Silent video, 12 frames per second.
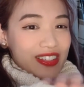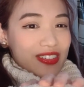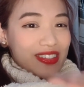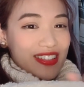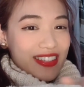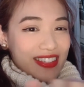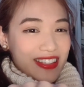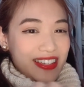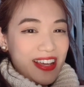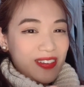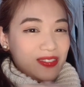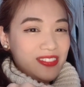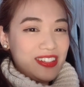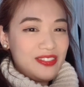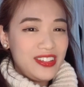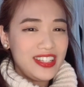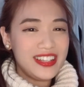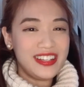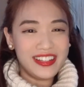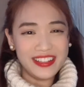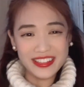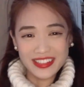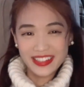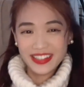You can see how fluffy it is.